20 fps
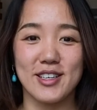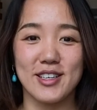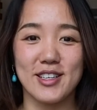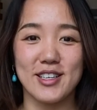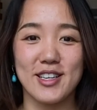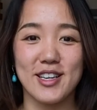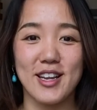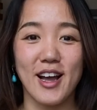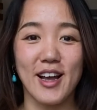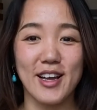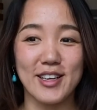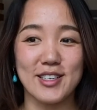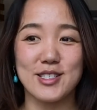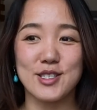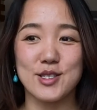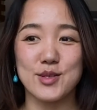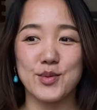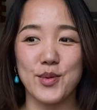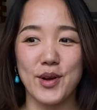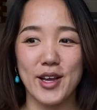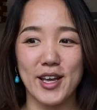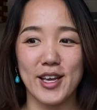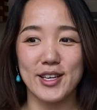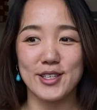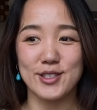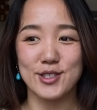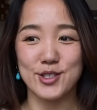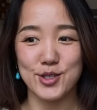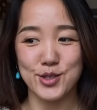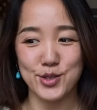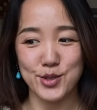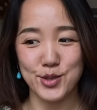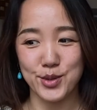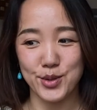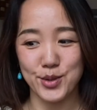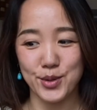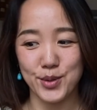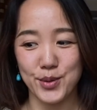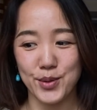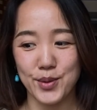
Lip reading: nice way to